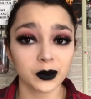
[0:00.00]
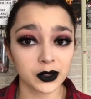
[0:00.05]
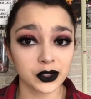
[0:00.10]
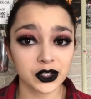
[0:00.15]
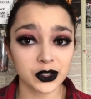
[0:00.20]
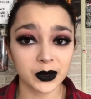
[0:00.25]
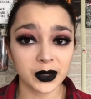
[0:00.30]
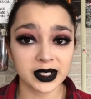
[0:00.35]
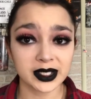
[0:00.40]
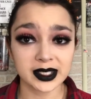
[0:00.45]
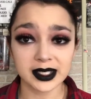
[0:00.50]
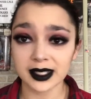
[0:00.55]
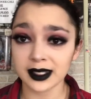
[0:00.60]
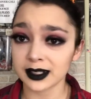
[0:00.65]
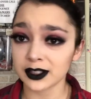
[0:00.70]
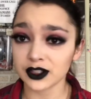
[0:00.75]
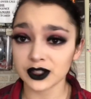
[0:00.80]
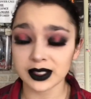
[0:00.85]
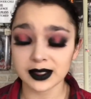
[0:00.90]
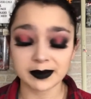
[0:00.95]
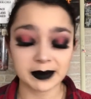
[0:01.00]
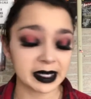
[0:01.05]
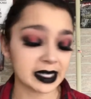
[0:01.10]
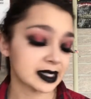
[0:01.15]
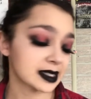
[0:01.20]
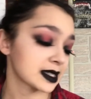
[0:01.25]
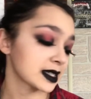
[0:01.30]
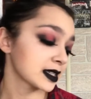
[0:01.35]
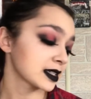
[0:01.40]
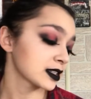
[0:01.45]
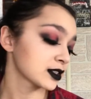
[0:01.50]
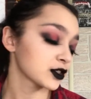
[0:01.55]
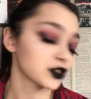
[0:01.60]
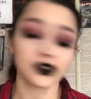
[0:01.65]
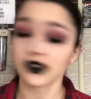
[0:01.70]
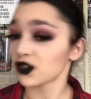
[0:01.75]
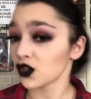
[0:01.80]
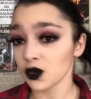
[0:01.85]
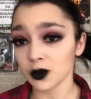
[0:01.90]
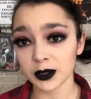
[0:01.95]
rude to us, it just makes it
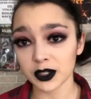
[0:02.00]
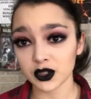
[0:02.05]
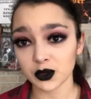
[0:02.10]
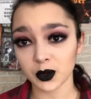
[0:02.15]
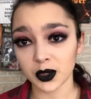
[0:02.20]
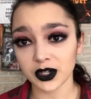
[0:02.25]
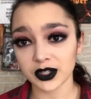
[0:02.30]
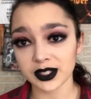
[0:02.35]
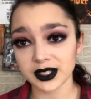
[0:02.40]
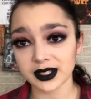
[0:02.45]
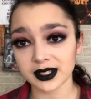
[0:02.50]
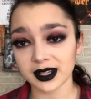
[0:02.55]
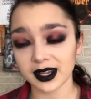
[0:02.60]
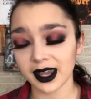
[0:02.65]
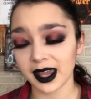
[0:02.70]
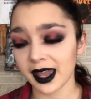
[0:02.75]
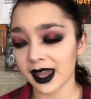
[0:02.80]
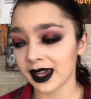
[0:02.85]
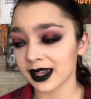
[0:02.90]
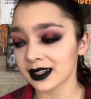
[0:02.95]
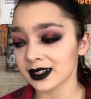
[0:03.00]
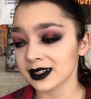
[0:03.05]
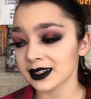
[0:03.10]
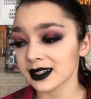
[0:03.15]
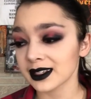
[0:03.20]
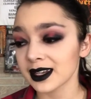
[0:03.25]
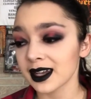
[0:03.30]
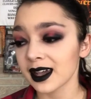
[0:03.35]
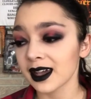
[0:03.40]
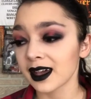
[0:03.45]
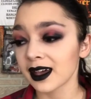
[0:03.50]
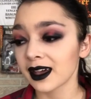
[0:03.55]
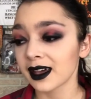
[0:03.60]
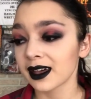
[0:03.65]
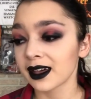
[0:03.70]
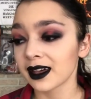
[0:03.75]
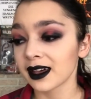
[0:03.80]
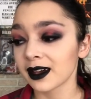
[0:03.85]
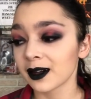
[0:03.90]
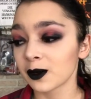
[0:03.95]
so much worse. And
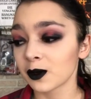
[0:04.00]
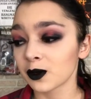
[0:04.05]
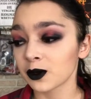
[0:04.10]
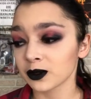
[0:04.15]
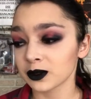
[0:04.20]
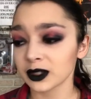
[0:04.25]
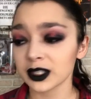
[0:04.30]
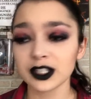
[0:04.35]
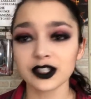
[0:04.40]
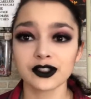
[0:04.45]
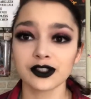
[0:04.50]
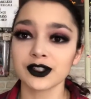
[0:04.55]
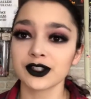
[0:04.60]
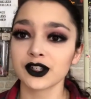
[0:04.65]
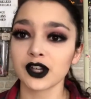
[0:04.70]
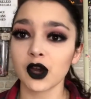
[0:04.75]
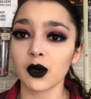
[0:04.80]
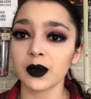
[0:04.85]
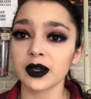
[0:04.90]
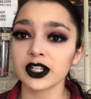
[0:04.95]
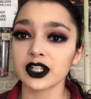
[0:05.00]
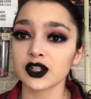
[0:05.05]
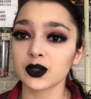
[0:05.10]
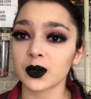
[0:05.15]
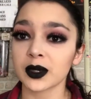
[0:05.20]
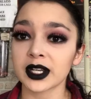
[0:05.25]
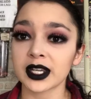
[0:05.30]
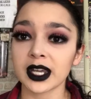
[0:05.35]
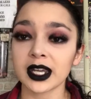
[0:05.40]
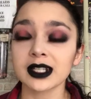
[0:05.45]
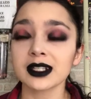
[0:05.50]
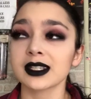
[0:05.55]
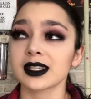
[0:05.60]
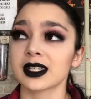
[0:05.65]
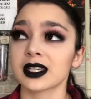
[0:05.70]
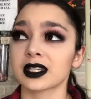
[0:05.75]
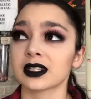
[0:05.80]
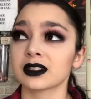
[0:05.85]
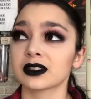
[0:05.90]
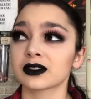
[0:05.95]
let's just go into
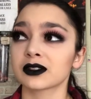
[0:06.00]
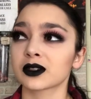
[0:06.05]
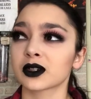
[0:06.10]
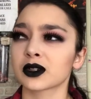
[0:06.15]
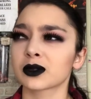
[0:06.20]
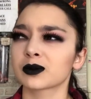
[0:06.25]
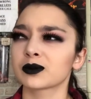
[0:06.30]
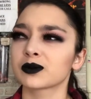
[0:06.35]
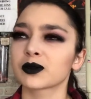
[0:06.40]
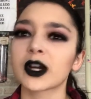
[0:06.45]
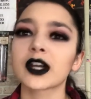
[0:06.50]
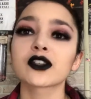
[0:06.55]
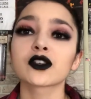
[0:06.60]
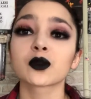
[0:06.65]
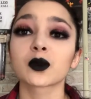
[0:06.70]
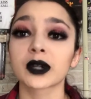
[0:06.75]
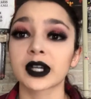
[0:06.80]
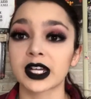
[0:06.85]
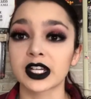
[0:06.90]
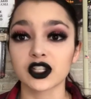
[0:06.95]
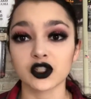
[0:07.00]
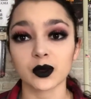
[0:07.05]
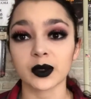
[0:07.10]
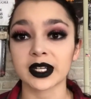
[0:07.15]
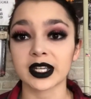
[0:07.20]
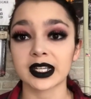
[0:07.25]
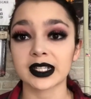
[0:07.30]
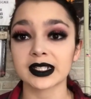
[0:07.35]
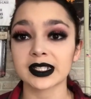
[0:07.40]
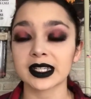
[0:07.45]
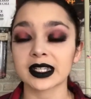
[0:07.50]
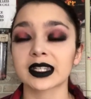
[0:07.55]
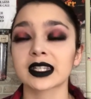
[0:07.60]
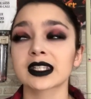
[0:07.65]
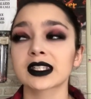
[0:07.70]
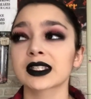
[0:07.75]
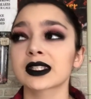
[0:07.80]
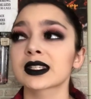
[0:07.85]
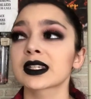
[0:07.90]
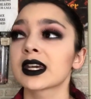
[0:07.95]
2018, or rather we're in 2018,
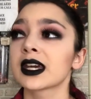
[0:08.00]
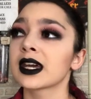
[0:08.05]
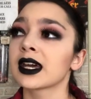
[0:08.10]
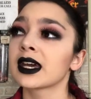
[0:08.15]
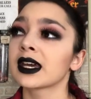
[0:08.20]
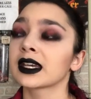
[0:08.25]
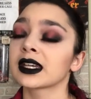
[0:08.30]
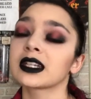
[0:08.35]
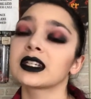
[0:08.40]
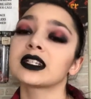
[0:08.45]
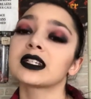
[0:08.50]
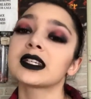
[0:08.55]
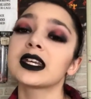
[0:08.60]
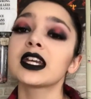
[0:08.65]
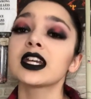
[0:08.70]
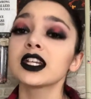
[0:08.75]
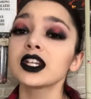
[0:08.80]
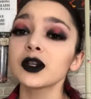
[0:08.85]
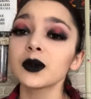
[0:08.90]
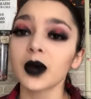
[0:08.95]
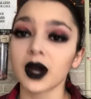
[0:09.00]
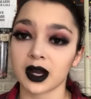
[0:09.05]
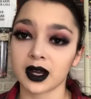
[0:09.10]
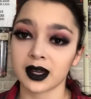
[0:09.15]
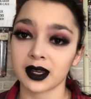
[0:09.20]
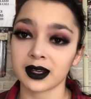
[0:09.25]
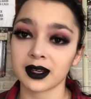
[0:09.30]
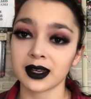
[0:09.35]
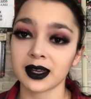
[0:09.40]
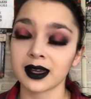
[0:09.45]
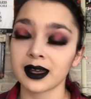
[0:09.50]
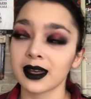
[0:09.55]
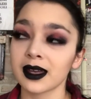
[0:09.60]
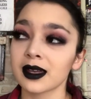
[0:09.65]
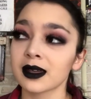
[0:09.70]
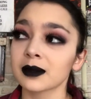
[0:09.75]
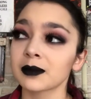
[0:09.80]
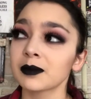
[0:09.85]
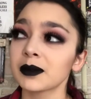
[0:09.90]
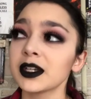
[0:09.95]
let's continue on
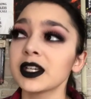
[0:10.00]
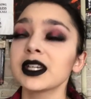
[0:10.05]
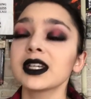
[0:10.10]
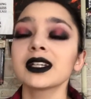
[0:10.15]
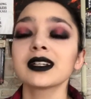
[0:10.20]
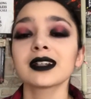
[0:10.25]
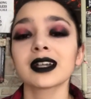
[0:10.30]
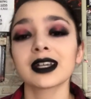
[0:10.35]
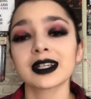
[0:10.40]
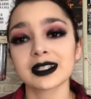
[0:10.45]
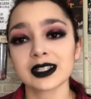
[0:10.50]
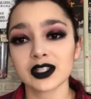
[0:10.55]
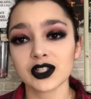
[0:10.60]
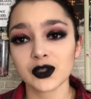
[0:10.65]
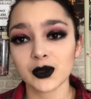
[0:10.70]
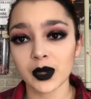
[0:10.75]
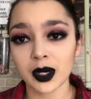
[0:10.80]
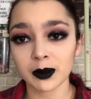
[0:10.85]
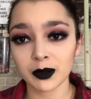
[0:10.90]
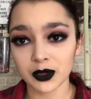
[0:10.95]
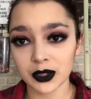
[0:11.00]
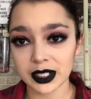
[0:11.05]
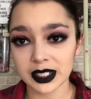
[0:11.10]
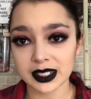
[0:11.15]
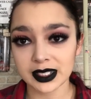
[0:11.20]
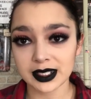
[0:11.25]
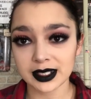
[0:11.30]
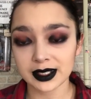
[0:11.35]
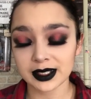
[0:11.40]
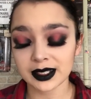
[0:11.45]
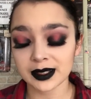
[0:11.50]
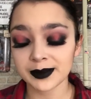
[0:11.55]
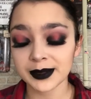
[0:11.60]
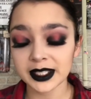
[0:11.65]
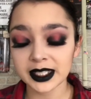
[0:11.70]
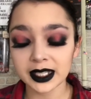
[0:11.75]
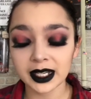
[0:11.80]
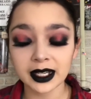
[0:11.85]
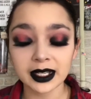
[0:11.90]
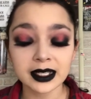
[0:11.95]
being nice to our baristas,
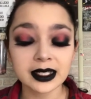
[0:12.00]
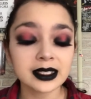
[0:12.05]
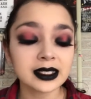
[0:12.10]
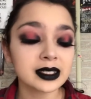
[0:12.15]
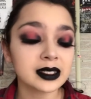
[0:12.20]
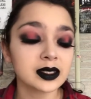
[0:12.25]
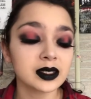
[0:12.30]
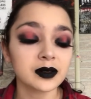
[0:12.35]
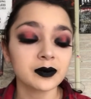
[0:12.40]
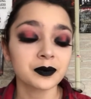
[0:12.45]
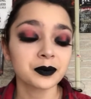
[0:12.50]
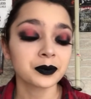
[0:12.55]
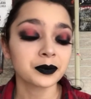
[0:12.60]
because